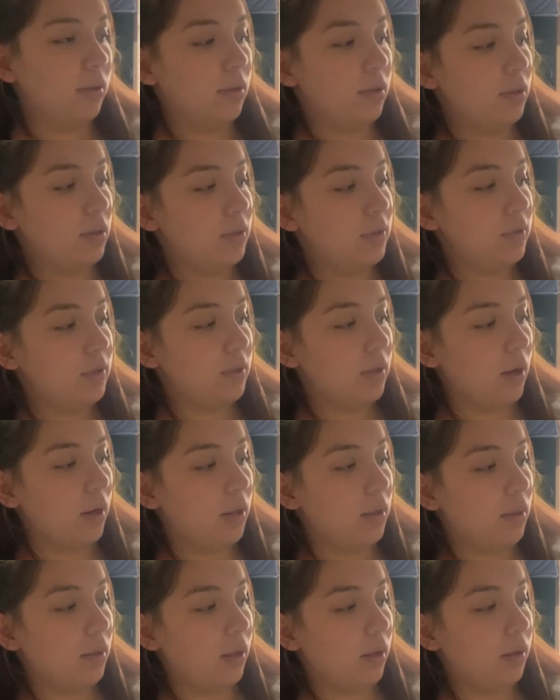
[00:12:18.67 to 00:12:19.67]
Shine
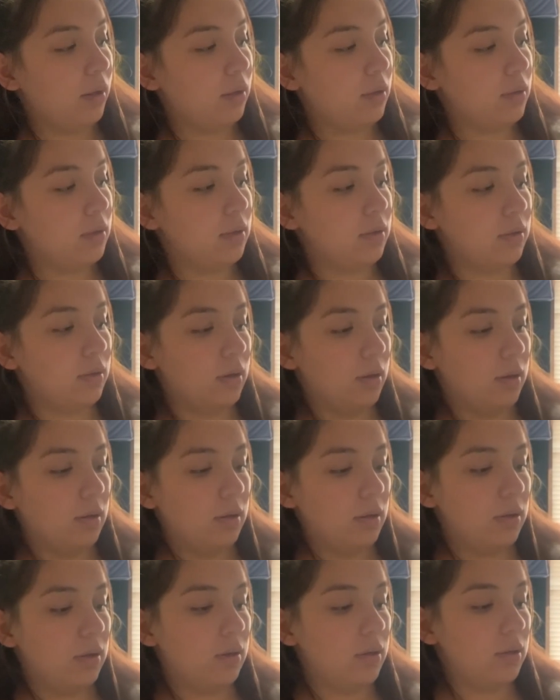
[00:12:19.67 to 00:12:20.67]
like the
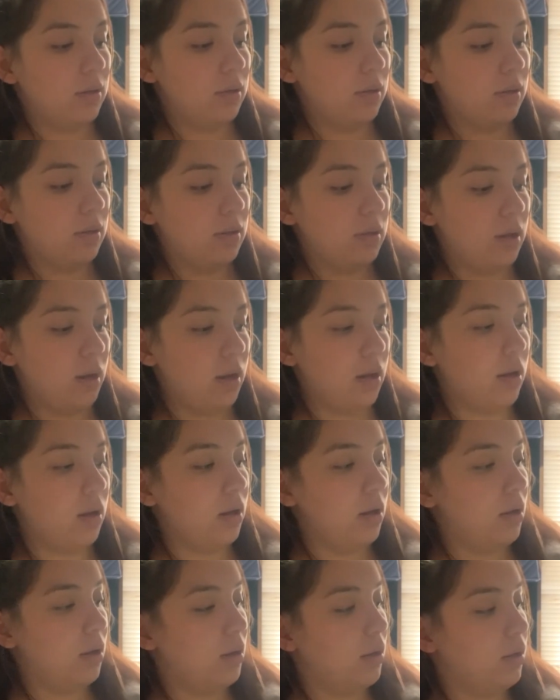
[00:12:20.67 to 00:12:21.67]
stars
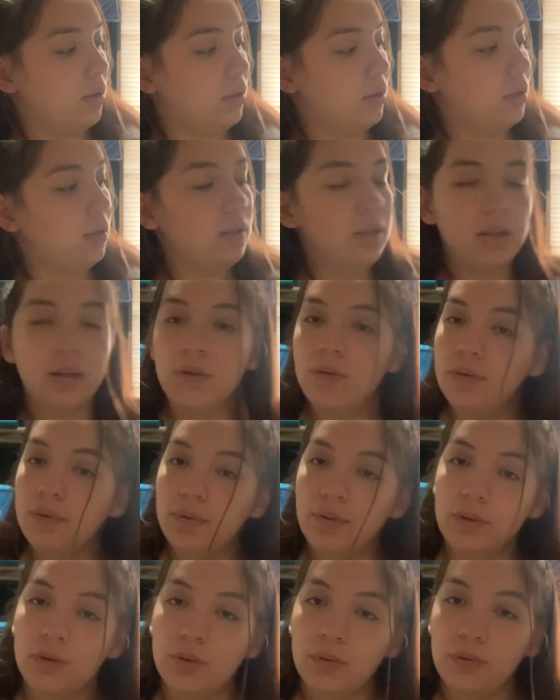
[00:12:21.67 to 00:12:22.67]
and gift
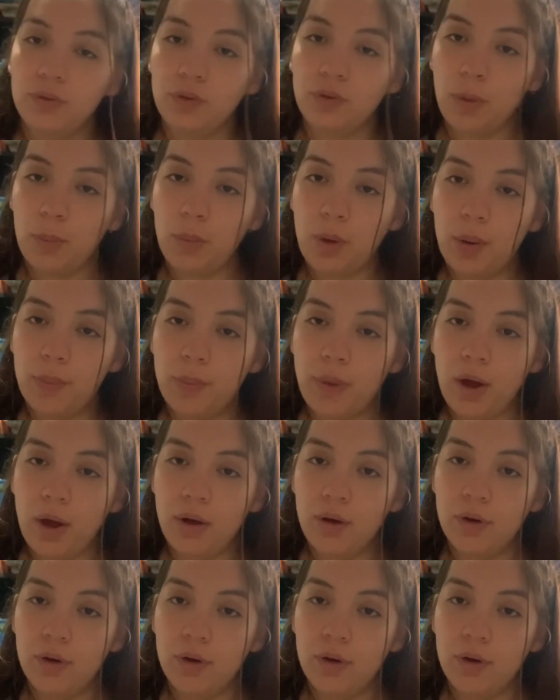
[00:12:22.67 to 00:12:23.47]
from above.